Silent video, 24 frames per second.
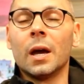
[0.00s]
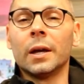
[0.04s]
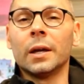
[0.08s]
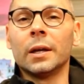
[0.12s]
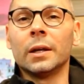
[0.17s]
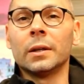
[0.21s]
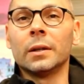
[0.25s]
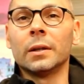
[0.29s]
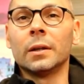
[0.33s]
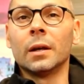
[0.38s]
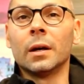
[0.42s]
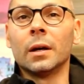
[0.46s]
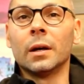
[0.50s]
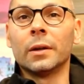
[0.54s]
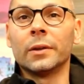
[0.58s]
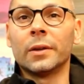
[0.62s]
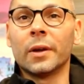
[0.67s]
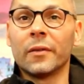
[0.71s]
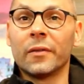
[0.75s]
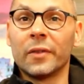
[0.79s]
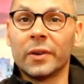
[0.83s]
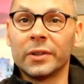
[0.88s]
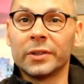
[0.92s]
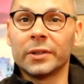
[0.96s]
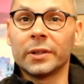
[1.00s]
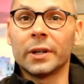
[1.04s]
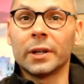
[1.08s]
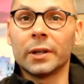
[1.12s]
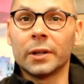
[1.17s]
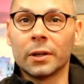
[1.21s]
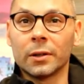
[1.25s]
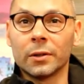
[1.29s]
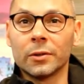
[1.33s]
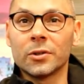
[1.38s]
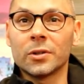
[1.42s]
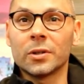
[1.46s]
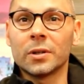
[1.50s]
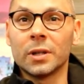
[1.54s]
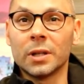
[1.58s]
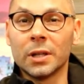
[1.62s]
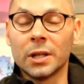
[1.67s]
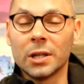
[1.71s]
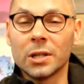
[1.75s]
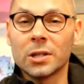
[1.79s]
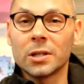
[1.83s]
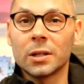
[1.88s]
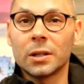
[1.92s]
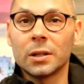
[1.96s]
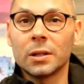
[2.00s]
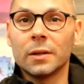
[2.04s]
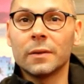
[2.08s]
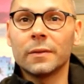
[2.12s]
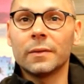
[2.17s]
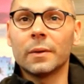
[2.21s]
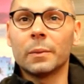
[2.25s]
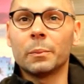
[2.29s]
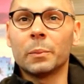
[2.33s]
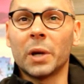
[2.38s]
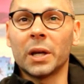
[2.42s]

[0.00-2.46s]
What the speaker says: in the Diversity and Inclusion Initiative.